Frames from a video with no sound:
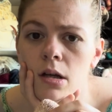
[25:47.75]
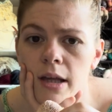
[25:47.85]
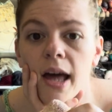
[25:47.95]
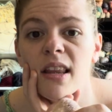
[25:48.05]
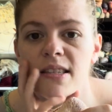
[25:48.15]

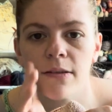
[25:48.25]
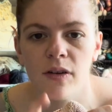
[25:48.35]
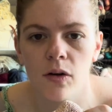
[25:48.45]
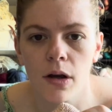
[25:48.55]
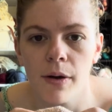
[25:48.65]
Yeah, that's the
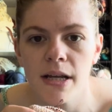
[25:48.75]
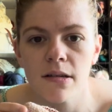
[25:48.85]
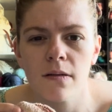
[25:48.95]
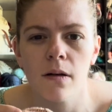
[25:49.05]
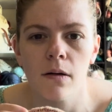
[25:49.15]
fingering weight
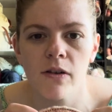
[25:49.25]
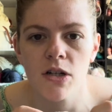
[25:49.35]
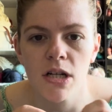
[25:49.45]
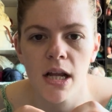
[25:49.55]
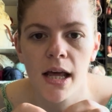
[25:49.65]

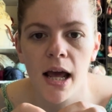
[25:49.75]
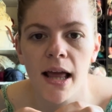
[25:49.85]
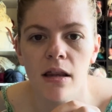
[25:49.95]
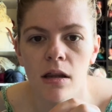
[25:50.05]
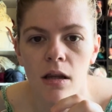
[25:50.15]
version. And I
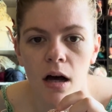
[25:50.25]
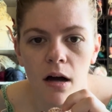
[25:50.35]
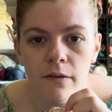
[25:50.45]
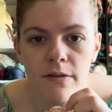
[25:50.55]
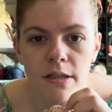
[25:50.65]

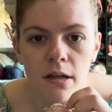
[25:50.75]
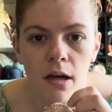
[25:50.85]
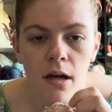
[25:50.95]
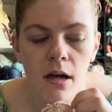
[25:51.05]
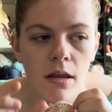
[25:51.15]
loved
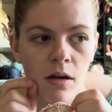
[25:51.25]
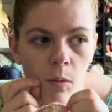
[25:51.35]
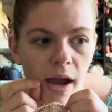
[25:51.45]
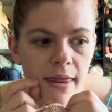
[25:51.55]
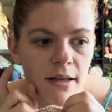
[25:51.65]
the
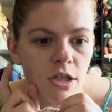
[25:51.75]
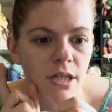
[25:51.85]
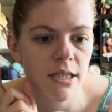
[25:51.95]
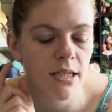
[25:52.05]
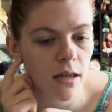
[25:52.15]
way that
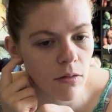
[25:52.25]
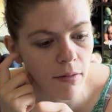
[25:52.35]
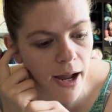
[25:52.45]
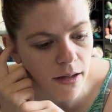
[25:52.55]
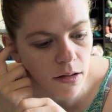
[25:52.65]
she did the
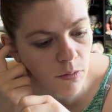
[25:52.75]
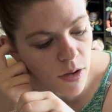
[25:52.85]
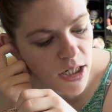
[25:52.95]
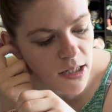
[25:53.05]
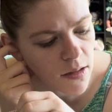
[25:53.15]
raglan,
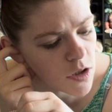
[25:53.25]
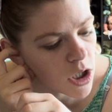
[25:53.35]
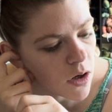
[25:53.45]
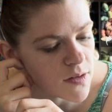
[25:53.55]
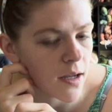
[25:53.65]
which she
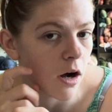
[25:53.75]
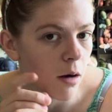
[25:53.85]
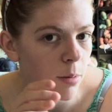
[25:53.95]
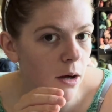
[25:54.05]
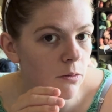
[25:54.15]
calls a
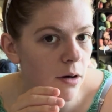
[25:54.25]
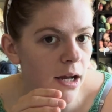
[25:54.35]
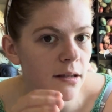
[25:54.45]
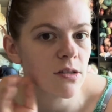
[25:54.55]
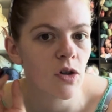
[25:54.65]
compound
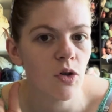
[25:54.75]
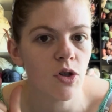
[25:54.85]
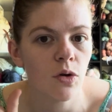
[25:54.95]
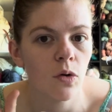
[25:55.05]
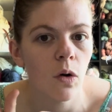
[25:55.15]
raglan. So you
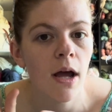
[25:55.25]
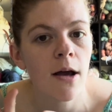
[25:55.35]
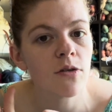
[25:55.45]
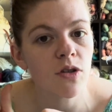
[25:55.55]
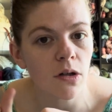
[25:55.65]
do
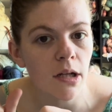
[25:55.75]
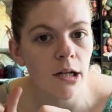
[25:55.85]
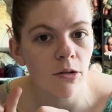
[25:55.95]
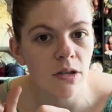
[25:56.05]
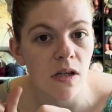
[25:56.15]
certain
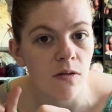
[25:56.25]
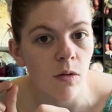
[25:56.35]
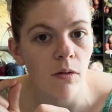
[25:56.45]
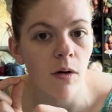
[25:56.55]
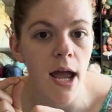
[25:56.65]
increases
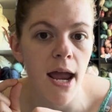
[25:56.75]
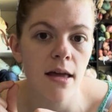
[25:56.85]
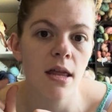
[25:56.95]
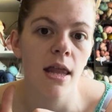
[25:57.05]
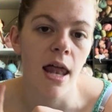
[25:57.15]
one way,
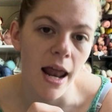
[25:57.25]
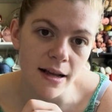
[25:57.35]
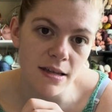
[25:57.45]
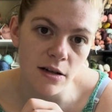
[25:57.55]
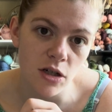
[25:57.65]
and then the
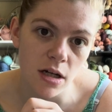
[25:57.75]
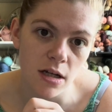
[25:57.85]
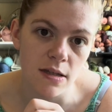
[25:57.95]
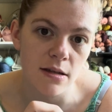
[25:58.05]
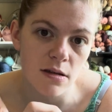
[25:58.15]
next section
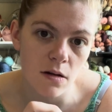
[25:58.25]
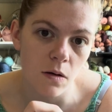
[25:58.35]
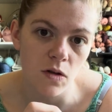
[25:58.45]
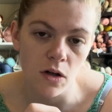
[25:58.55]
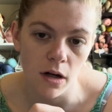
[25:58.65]
is
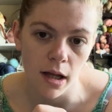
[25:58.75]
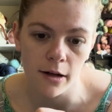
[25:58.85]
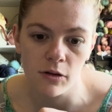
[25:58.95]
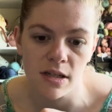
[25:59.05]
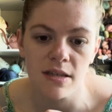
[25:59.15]
certain
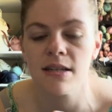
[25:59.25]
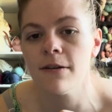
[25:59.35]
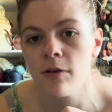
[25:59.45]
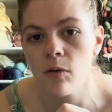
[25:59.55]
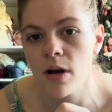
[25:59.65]
increases a
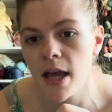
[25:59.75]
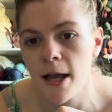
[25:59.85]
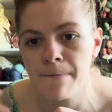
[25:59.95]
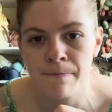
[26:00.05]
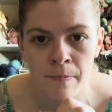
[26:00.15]
different way.